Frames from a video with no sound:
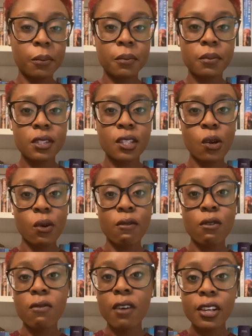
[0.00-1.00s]
So if
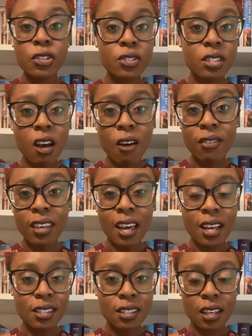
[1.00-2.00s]
you find yourself
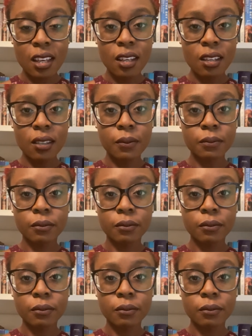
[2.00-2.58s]
guessing